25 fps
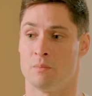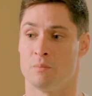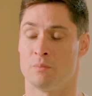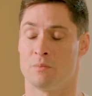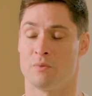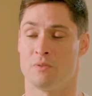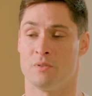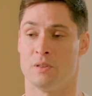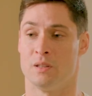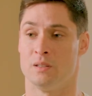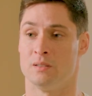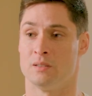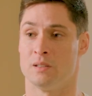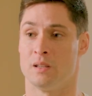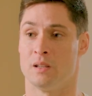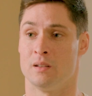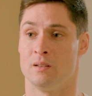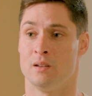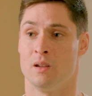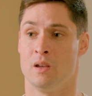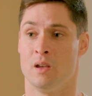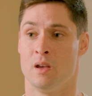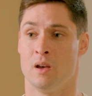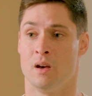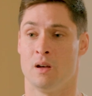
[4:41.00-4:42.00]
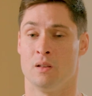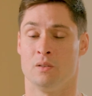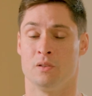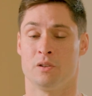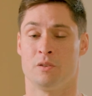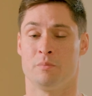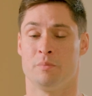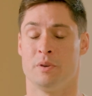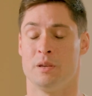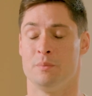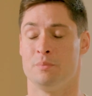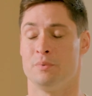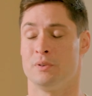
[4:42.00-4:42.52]
things that a lot
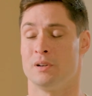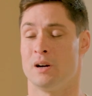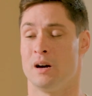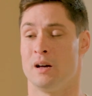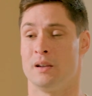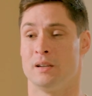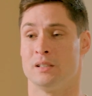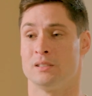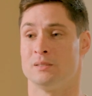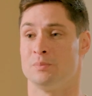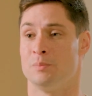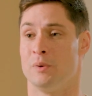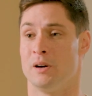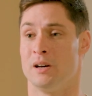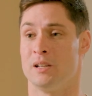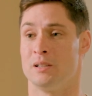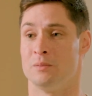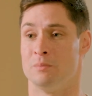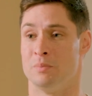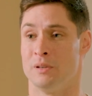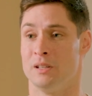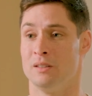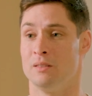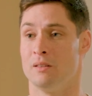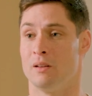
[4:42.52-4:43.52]
of people can't aspire to be